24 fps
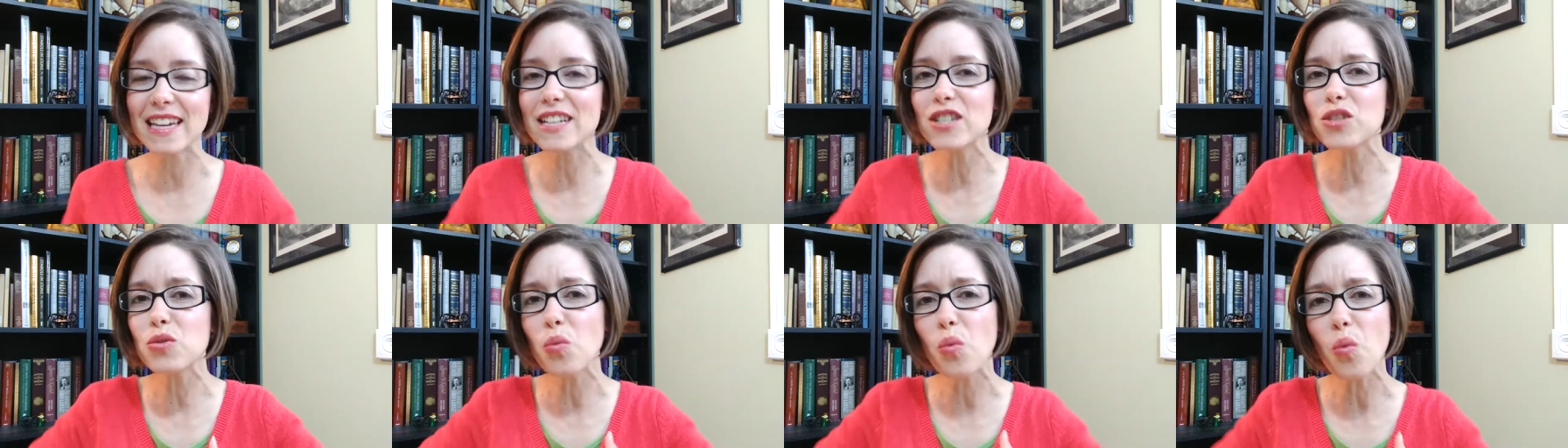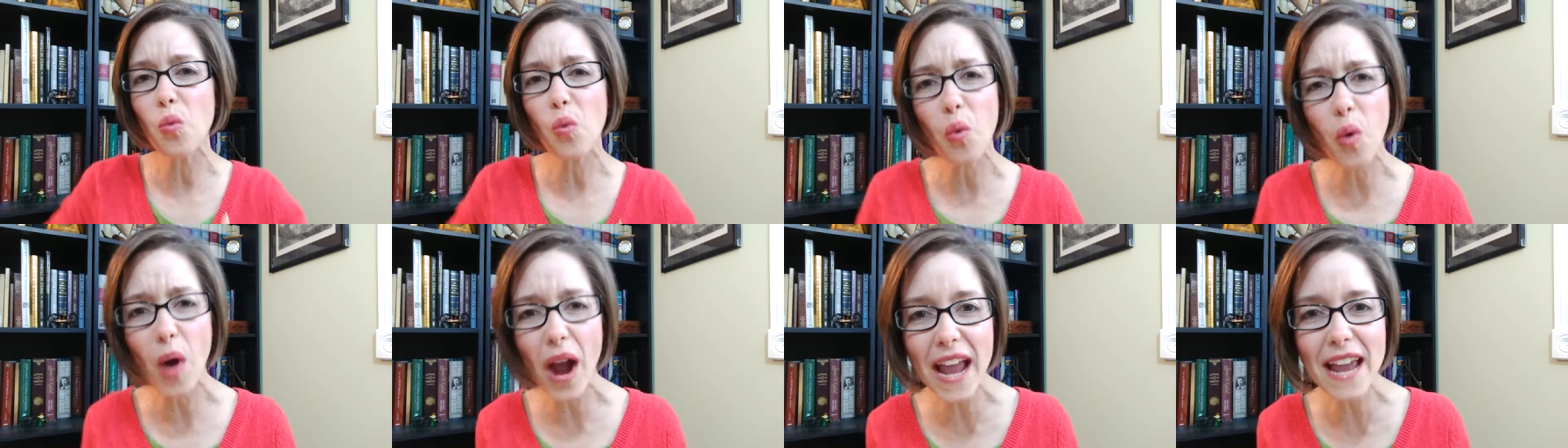It's
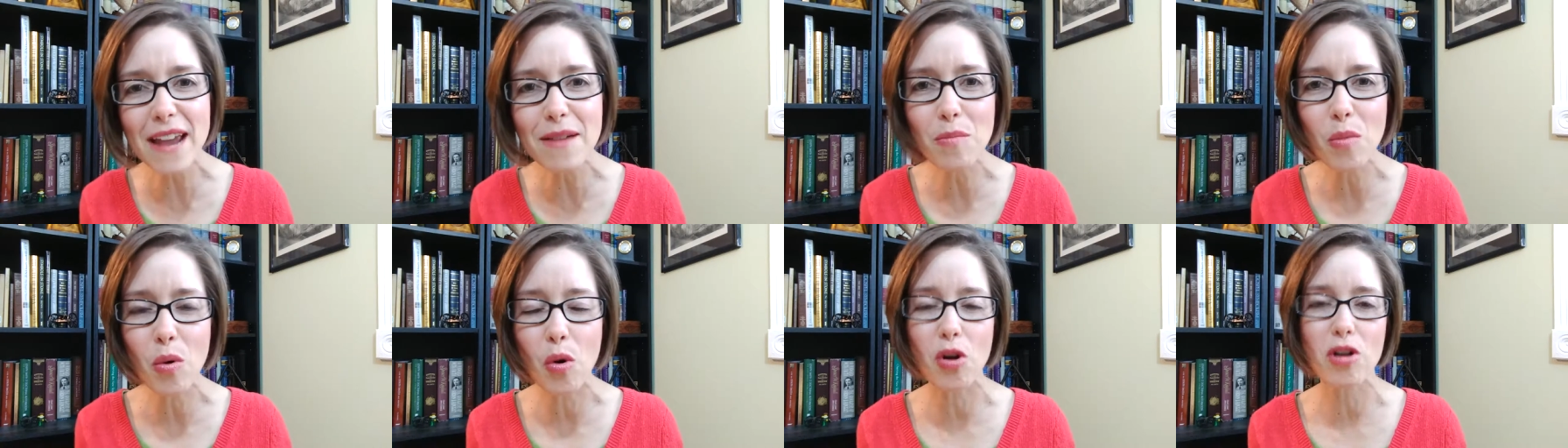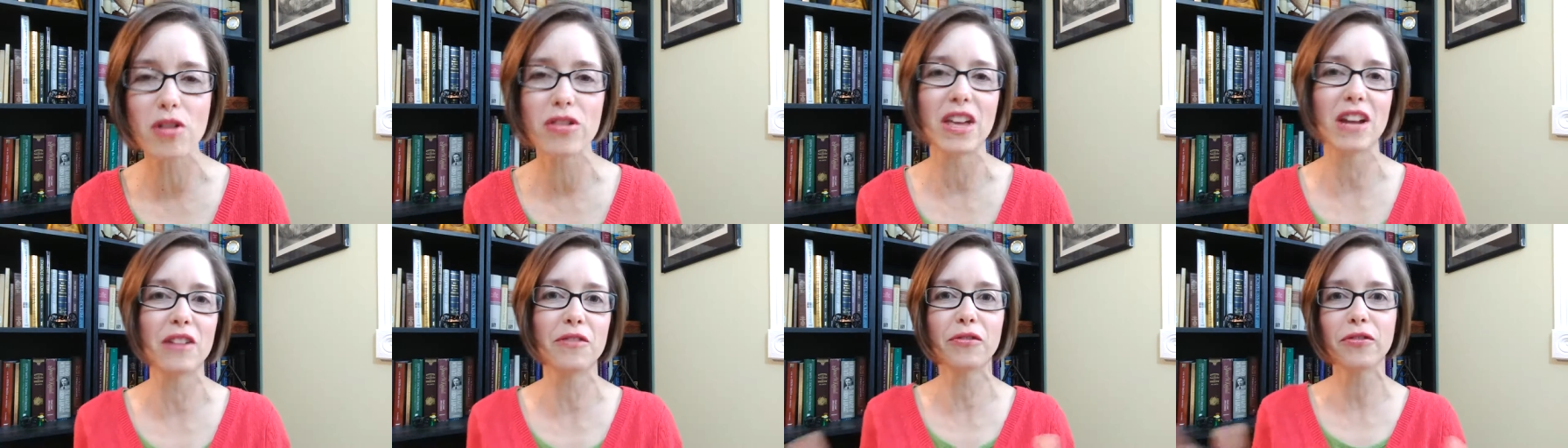way
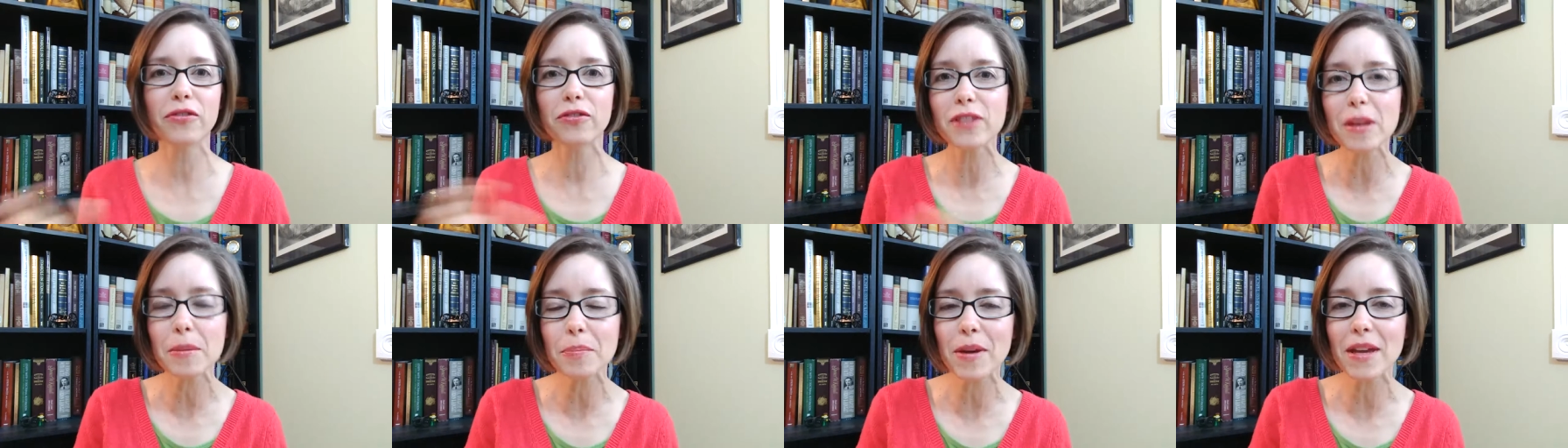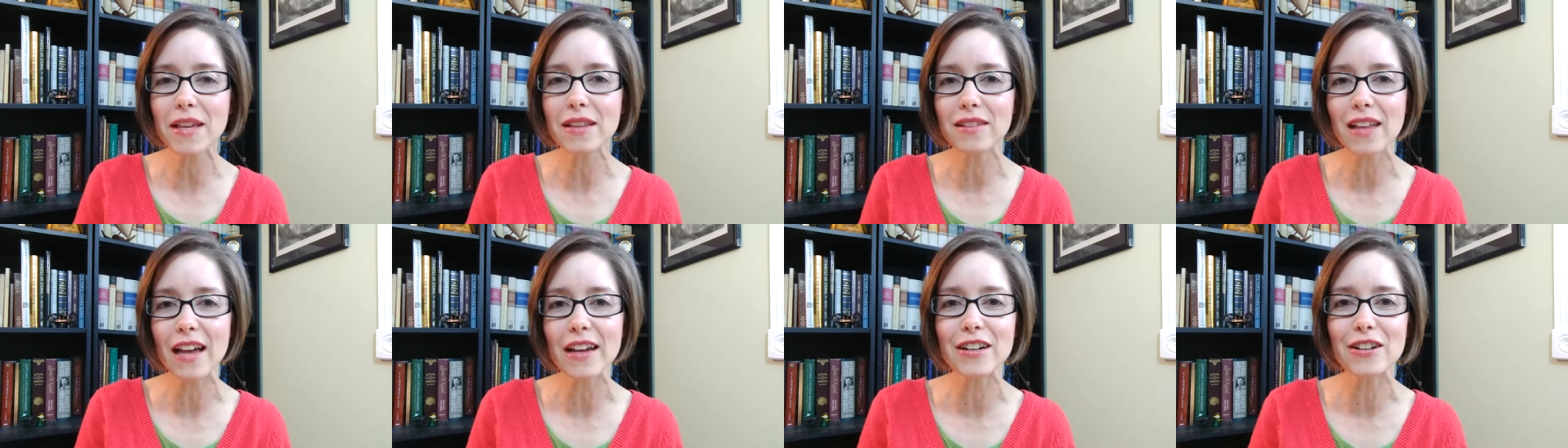more than
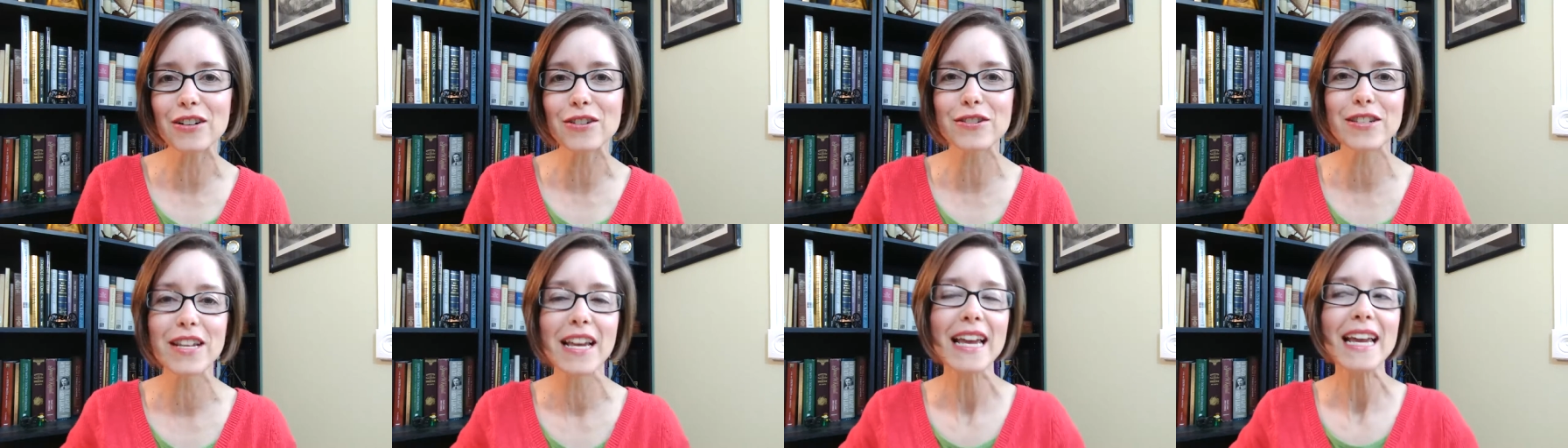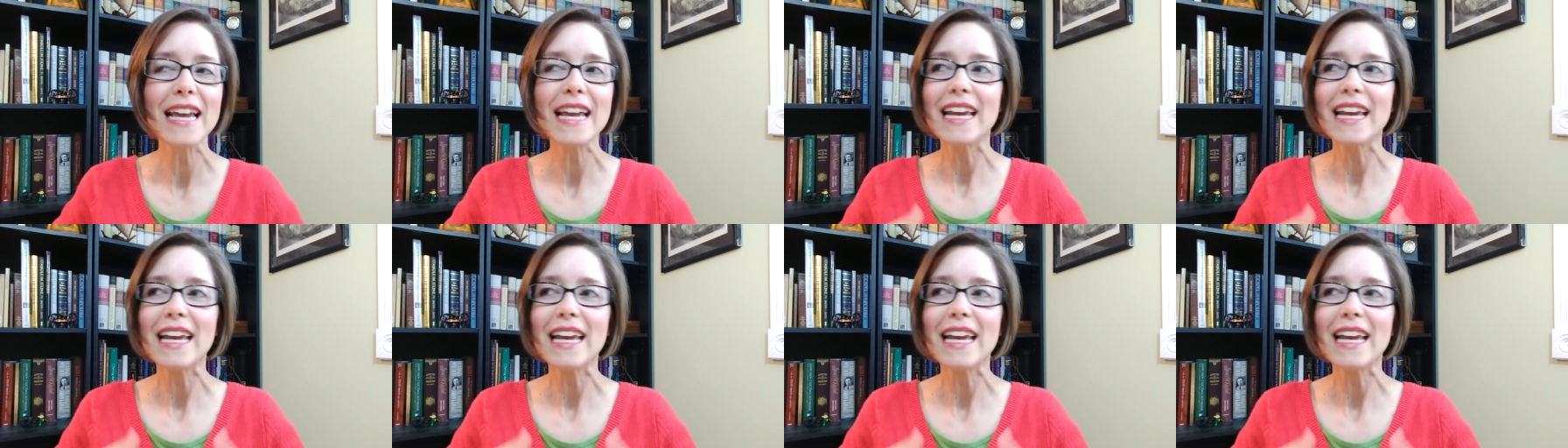flipping letters.